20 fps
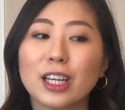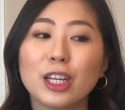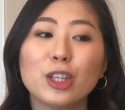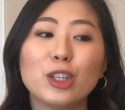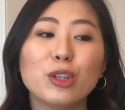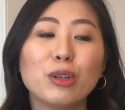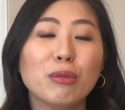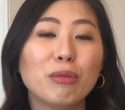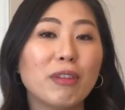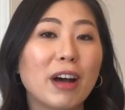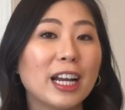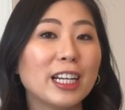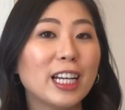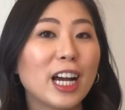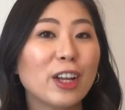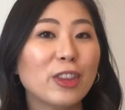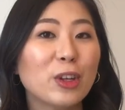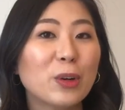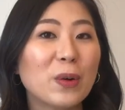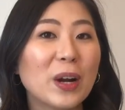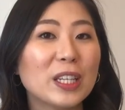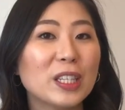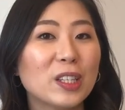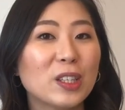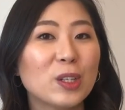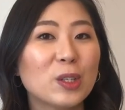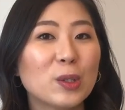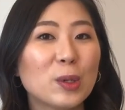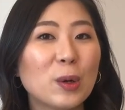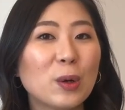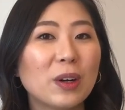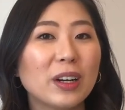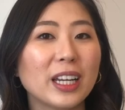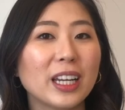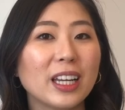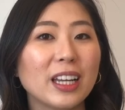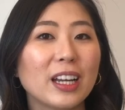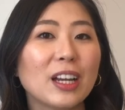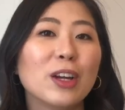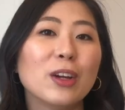To find out the rest of the
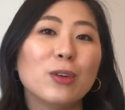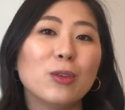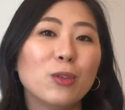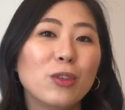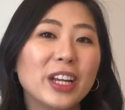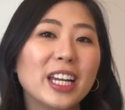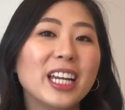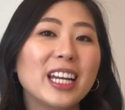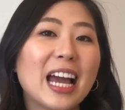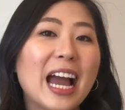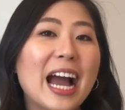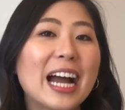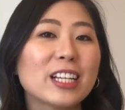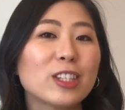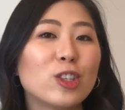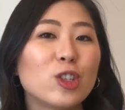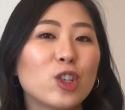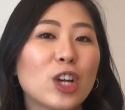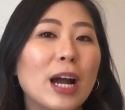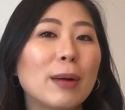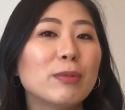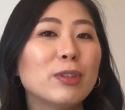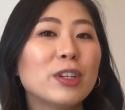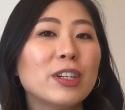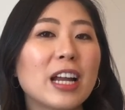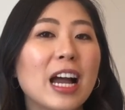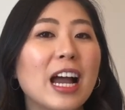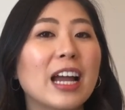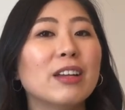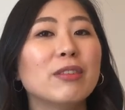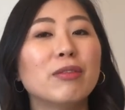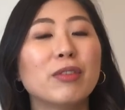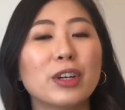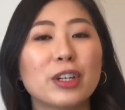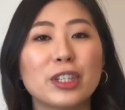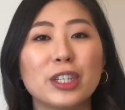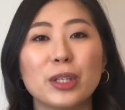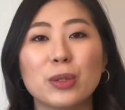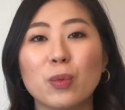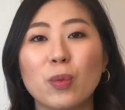story, read Acts chapter 9,
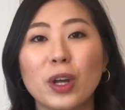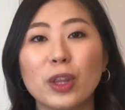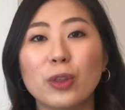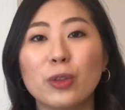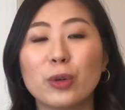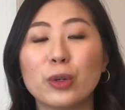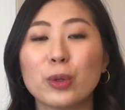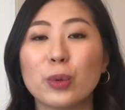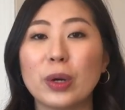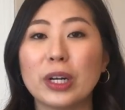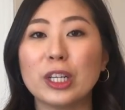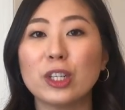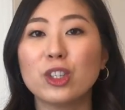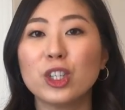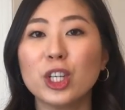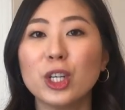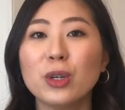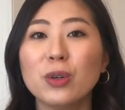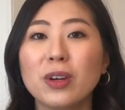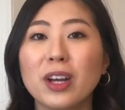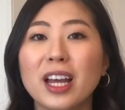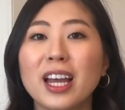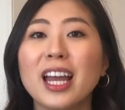verses 1 through 22,